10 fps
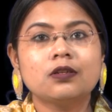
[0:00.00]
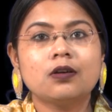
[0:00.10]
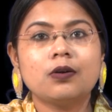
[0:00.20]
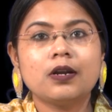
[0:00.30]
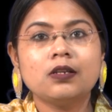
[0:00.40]

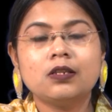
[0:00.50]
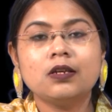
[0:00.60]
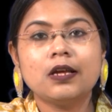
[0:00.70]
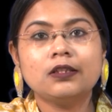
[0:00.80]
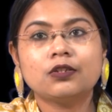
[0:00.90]
or
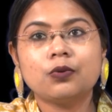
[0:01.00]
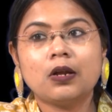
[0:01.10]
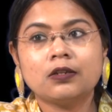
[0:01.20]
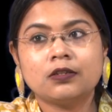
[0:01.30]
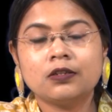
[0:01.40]
anything else to
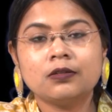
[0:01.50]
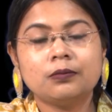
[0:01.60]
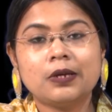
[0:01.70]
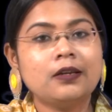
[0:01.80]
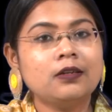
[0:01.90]
answer,
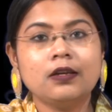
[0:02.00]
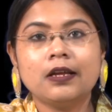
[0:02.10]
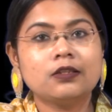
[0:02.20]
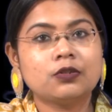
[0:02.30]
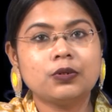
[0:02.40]
anything
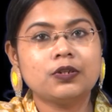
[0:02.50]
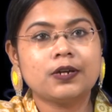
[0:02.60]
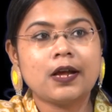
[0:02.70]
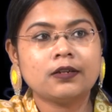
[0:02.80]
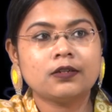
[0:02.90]
else to
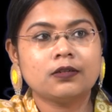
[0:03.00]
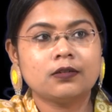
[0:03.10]
interact.